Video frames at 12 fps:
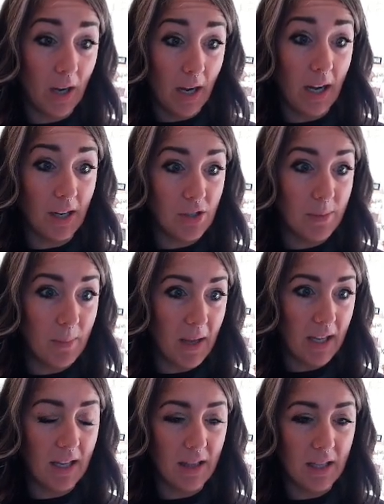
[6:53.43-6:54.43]
actually
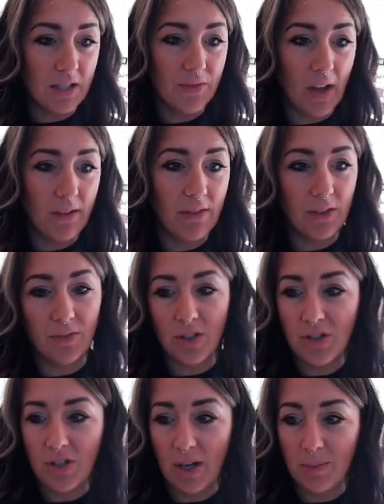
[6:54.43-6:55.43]
making these 5
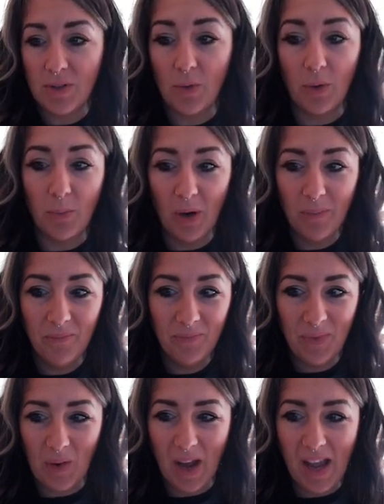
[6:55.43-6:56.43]
different shapes or more.
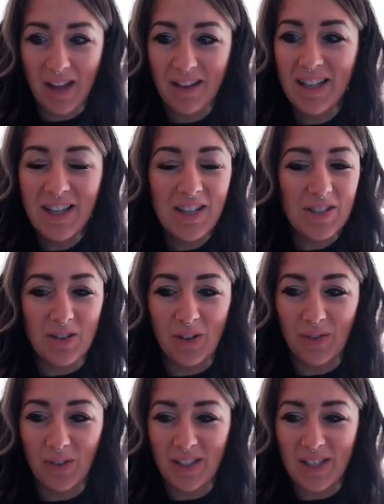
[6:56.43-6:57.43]
Okay, so
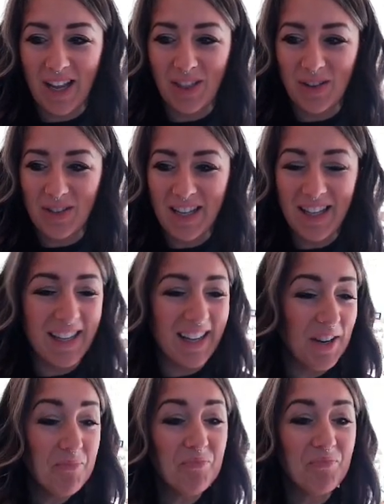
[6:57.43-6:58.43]
don't forget to add those in
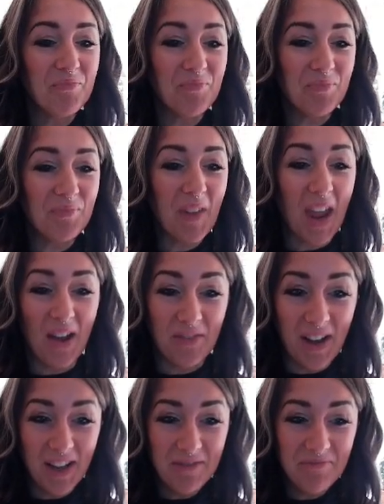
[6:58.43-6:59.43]
there. Have
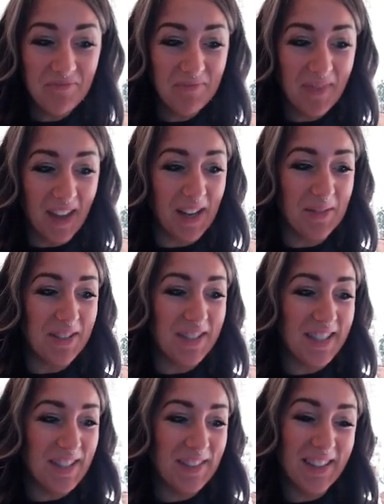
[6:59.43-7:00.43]
fun, and I will
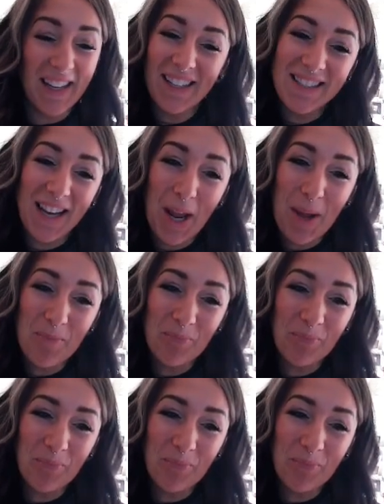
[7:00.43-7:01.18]
see you next time.